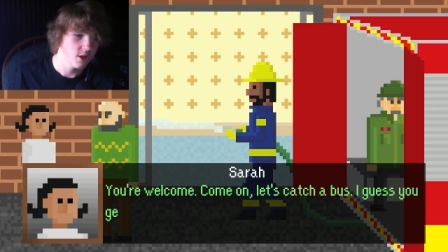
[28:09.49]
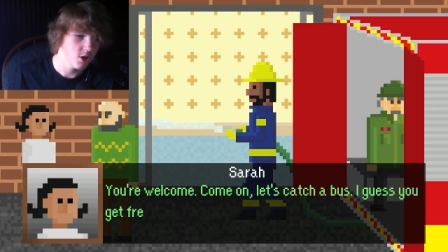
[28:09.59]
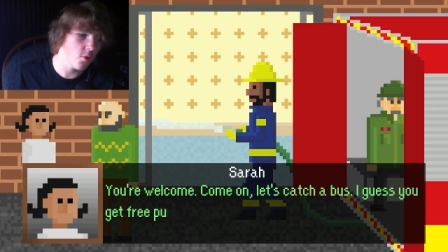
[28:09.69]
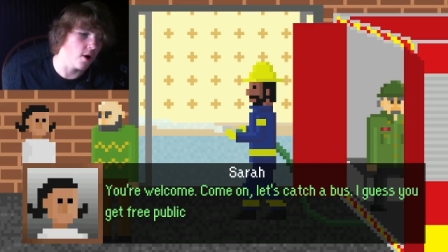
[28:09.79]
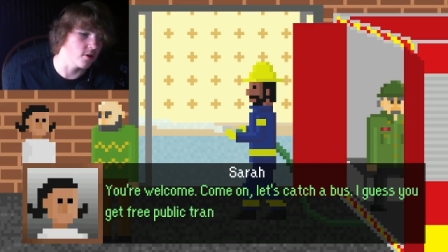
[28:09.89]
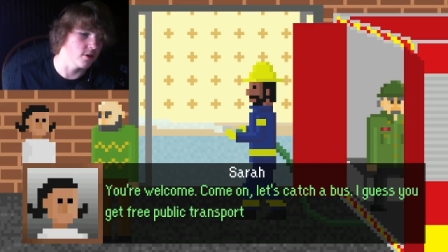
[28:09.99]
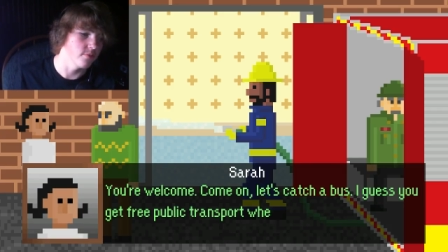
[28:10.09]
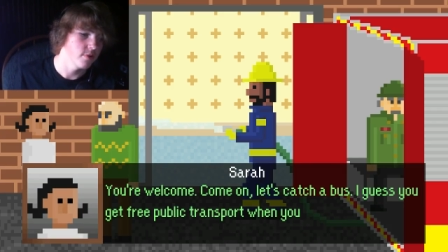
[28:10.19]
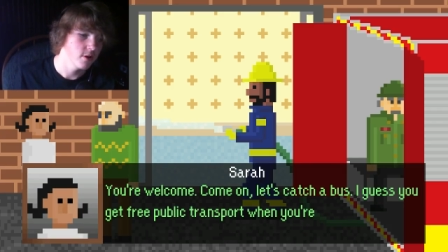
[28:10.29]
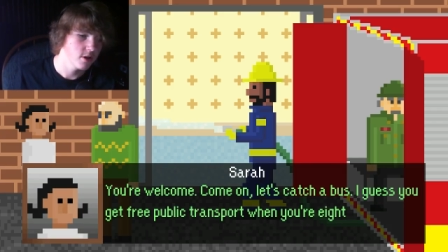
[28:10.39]
You're welcome.
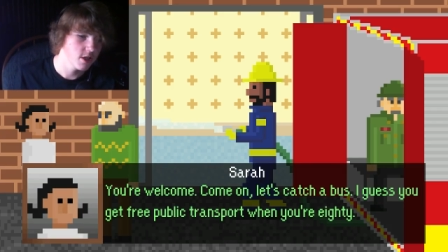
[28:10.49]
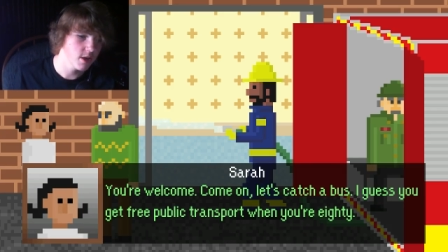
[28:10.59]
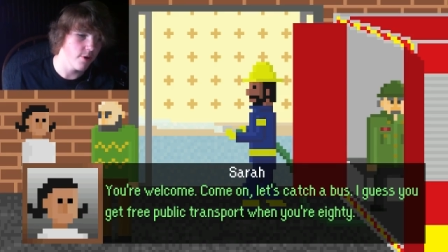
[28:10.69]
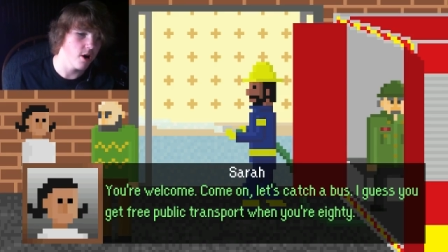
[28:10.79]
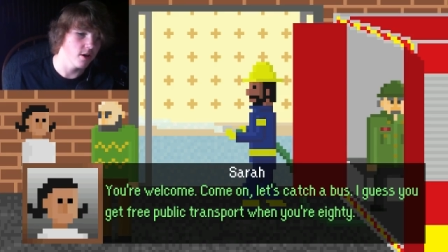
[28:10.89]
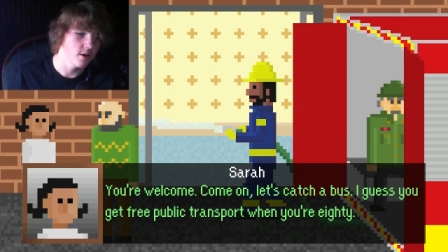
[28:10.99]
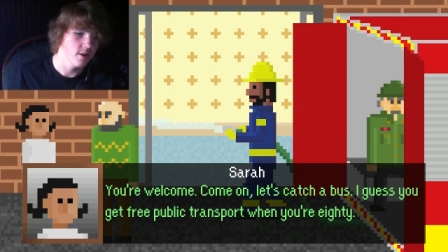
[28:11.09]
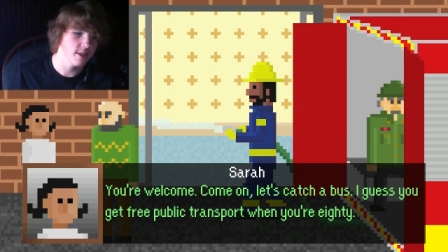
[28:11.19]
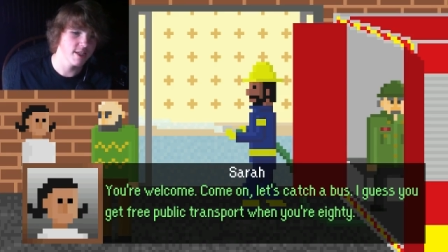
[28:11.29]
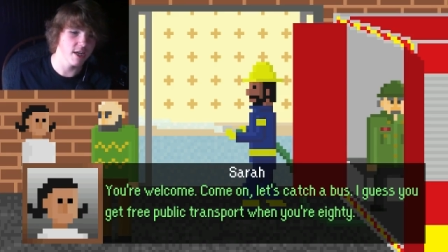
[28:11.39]
Come on,
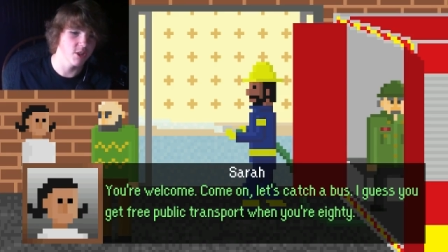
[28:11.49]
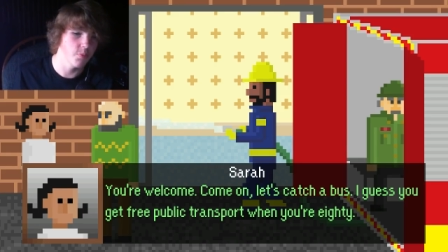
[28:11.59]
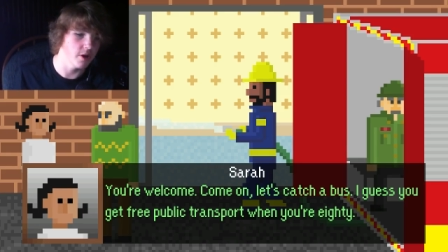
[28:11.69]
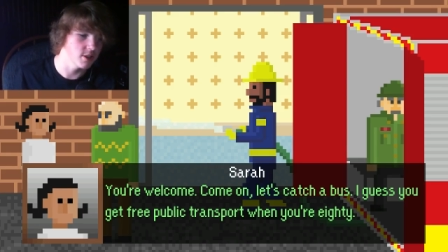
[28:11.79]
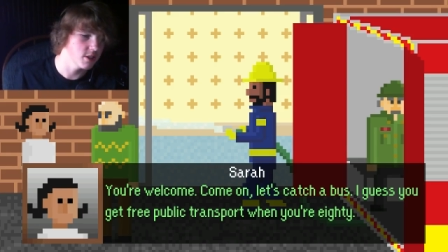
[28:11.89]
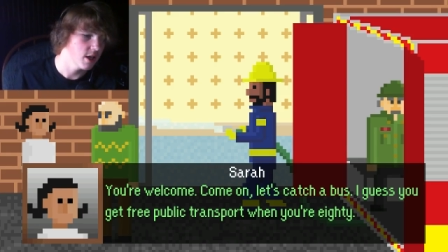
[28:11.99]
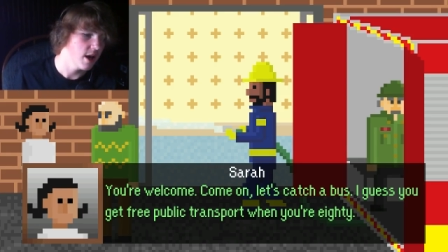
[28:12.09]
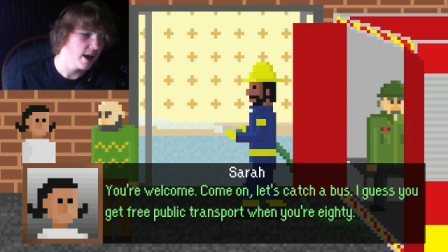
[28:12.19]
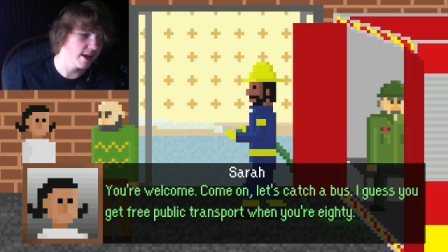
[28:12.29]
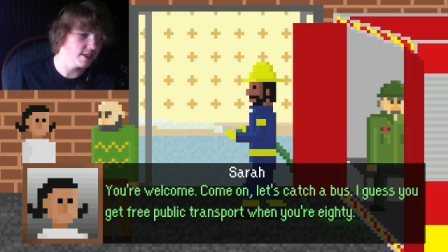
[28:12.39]
let's catch a bus.
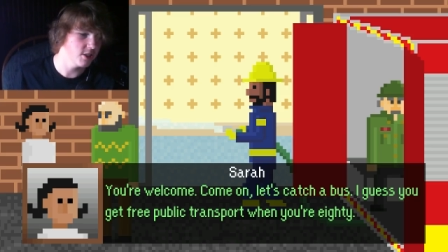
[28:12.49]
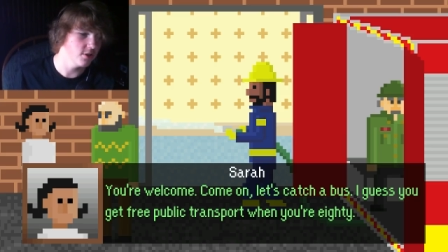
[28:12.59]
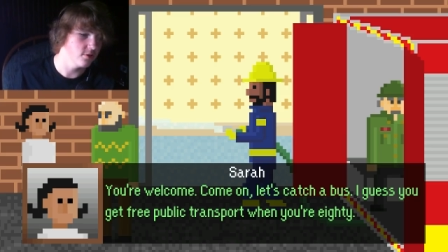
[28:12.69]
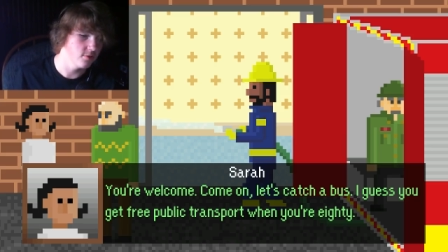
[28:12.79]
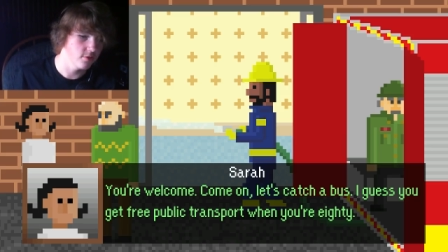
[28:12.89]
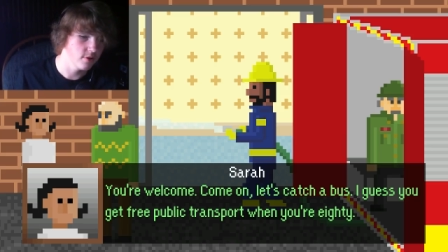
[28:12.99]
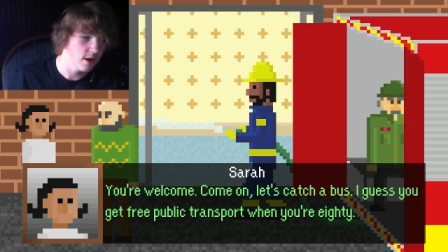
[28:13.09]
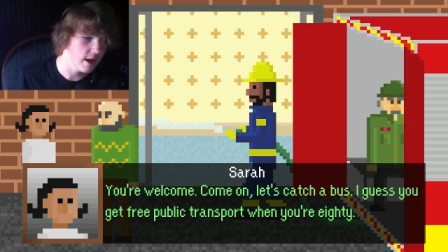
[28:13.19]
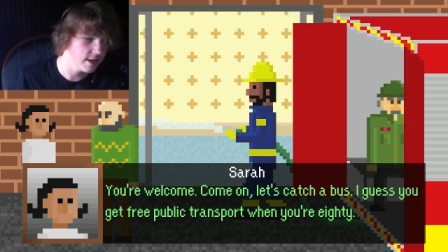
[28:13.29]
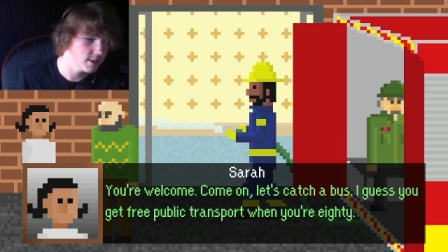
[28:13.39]
I guess you.
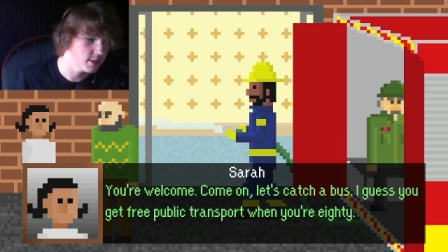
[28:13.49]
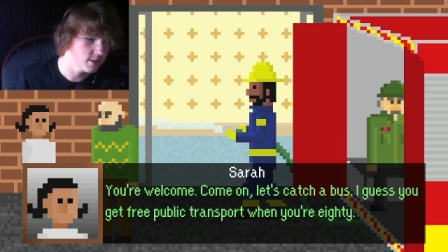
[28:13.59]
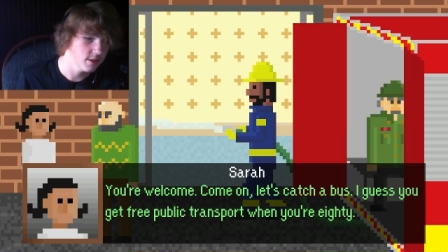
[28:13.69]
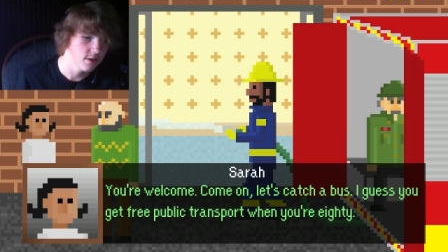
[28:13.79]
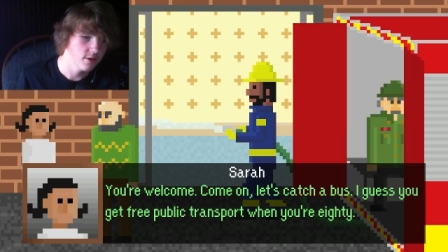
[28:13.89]
I guess.